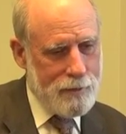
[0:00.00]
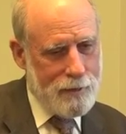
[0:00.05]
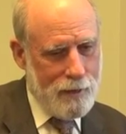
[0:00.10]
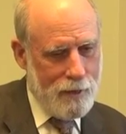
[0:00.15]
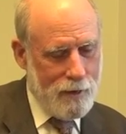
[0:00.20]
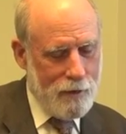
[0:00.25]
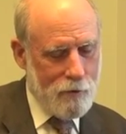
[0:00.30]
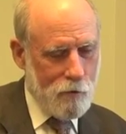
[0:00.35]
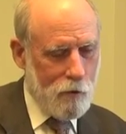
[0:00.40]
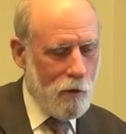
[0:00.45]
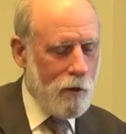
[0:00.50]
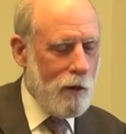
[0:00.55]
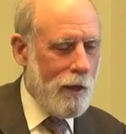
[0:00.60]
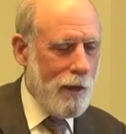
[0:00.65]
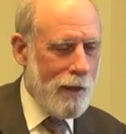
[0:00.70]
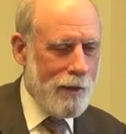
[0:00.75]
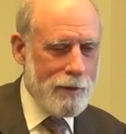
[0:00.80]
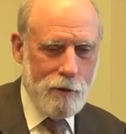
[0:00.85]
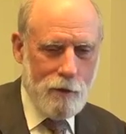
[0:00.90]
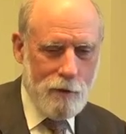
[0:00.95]
and is all
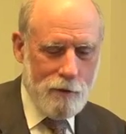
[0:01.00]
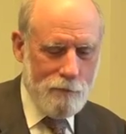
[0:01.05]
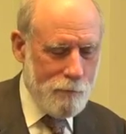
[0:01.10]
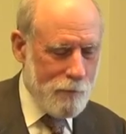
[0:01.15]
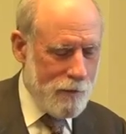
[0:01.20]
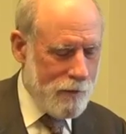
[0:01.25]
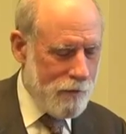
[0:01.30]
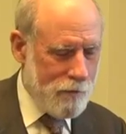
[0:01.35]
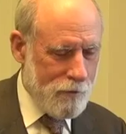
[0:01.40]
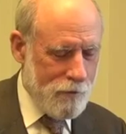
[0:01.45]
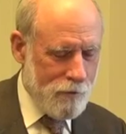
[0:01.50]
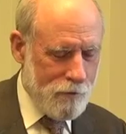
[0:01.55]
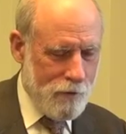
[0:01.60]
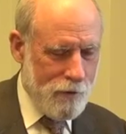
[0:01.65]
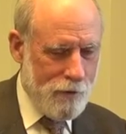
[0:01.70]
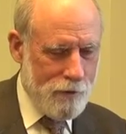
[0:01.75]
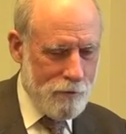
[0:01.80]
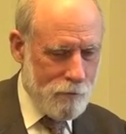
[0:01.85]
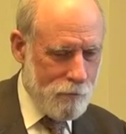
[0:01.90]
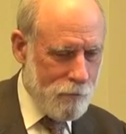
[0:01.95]
hacked off because he's
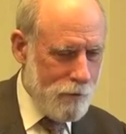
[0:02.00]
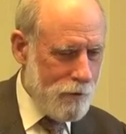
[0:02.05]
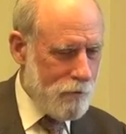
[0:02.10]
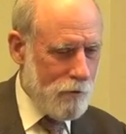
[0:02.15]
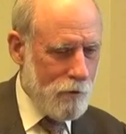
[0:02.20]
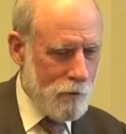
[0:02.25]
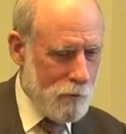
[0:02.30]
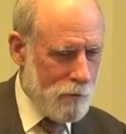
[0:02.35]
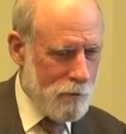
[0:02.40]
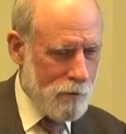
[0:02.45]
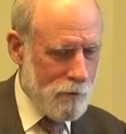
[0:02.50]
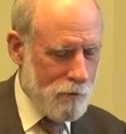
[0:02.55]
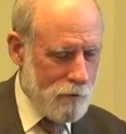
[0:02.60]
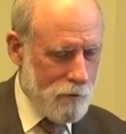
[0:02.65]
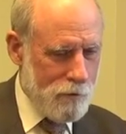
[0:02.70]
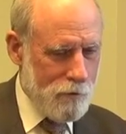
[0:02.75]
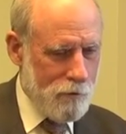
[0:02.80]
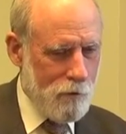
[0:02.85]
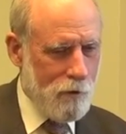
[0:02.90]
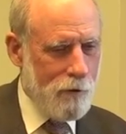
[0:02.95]
got three terminals
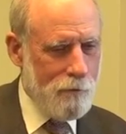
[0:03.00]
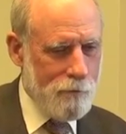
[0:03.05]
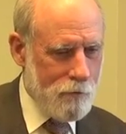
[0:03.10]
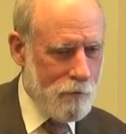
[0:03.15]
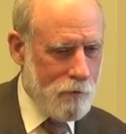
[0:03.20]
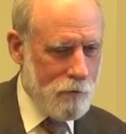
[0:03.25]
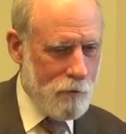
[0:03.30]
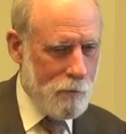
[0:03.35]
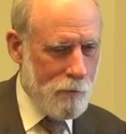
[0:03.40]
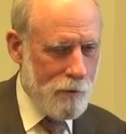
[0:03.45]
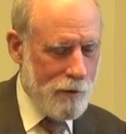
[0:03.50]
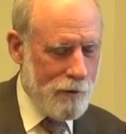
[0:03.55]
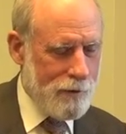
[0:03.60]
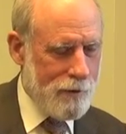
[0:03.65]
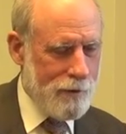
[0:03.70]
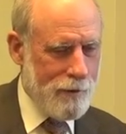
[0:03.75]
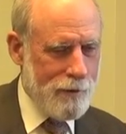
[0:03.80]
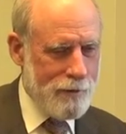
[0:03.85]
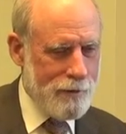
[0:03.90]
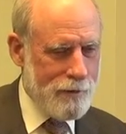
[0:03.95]
in his office at the
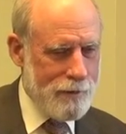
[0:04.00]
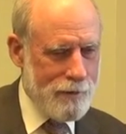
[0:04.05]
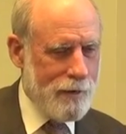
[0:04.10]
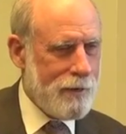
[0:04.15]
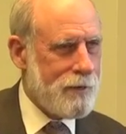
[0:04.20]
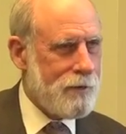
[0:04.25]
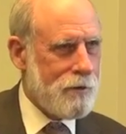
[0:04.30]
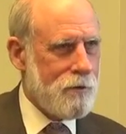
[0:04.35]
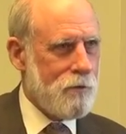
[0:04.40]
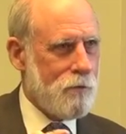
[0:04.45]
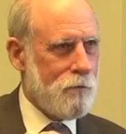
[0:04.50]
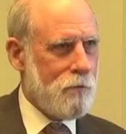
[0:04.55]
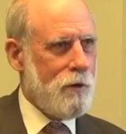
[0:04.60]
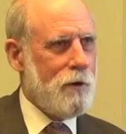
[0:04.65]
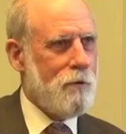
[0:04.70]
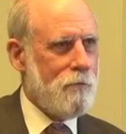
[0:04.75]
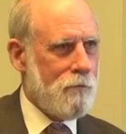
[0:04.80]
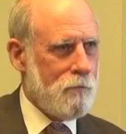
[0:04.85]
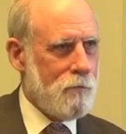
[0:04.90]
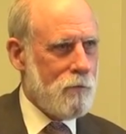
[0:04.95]
Pentagon connected to three
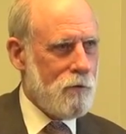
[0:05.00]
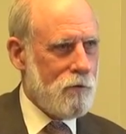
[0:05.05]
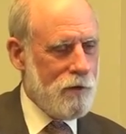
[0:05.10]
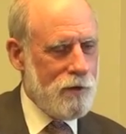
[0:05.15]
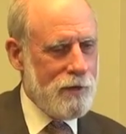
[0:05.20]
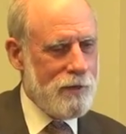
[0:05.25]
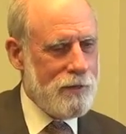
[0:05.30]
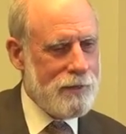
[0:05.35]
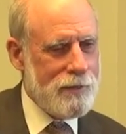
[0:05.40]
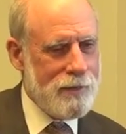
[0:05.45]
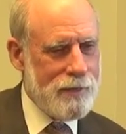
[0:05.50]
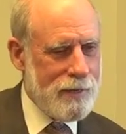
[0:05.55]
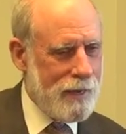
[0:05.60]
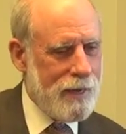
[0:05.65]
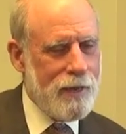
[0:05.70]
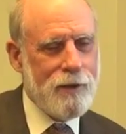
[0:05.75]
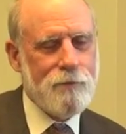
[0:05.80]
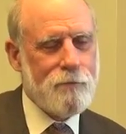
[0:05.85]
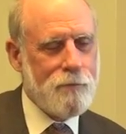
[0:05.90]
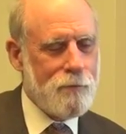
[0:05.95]
different machines, and he
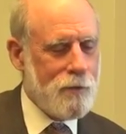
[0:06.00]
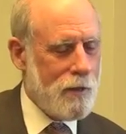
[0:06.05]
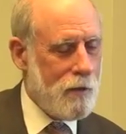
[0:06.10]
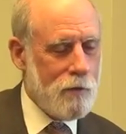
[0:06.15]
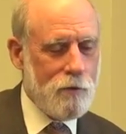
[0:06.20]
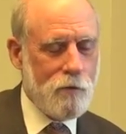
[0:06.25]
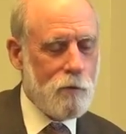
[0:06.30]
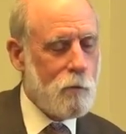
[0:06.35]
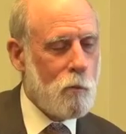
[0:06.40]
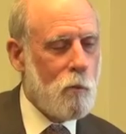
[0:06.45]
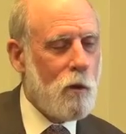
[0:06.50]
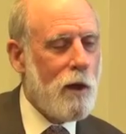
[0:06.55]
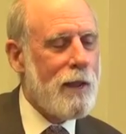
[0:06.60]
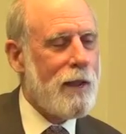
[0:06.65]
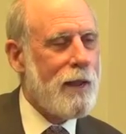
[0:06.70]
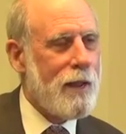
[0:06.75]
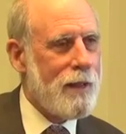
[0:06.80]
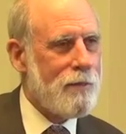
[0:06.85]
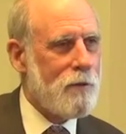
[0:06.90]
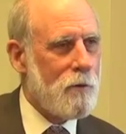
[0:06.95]
can't forget. He says, why
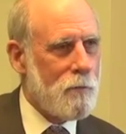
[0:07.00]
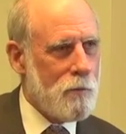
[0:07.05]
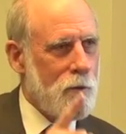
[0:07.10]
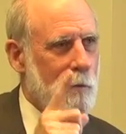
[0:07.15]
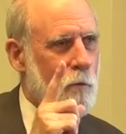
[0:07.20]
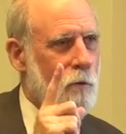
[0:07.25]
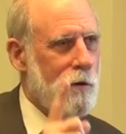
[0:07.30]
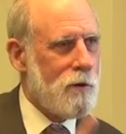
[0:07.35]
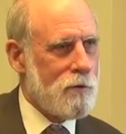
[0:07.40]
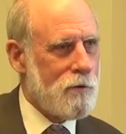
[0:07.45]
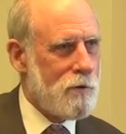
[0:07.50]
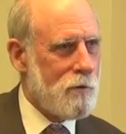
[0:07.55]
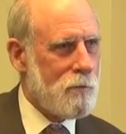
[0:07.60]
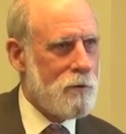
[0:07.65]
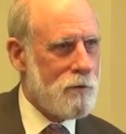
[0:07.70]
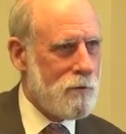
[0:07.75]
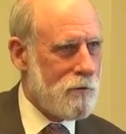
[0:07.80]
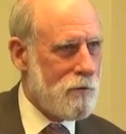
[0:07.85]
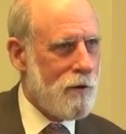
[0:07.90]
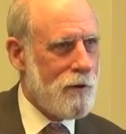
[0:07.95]
can't there be one
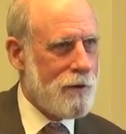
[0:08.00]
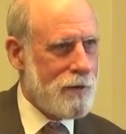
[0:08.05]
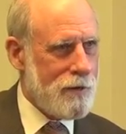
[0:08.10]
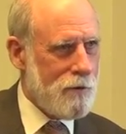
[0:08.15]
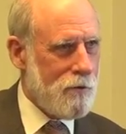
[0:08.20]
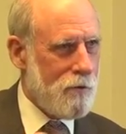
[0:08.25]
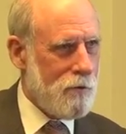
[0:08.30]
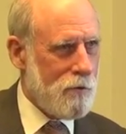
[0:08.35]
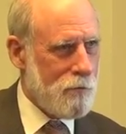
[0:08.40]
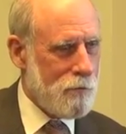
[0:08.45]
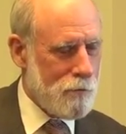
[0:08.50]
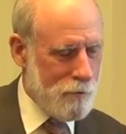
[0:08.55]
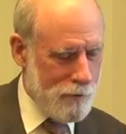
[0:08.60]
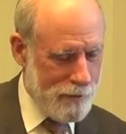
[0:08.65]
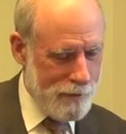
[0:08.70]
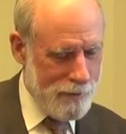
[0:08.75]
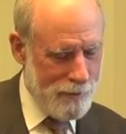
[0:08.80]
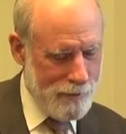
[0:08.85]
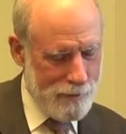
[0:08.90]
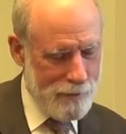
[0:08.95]
terminal talking to all
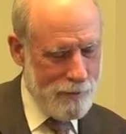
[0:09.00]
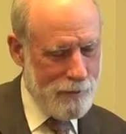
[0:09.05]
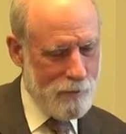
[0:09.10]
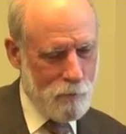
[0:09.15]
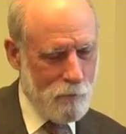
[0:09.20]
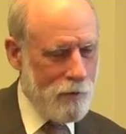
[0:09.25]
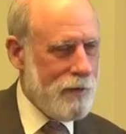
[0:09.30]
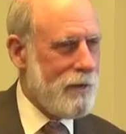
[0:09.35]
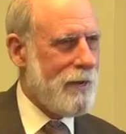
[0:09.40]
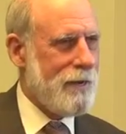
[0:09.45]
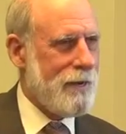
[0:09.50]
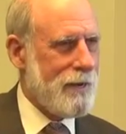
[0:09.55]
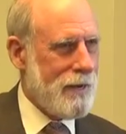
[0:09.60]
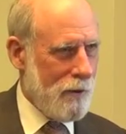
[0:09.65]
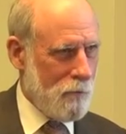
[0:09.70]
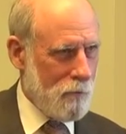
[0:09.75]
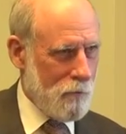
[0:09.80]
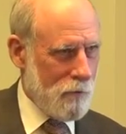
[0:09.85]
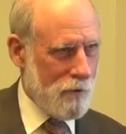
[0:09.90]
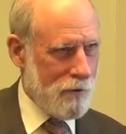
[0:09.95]
three? We need a
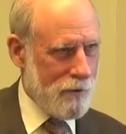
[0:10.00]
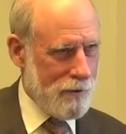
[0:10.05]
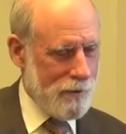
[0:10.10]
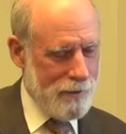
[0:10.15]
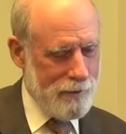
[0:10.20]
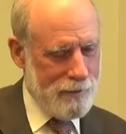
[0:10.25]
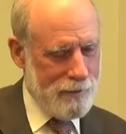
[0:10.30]
network.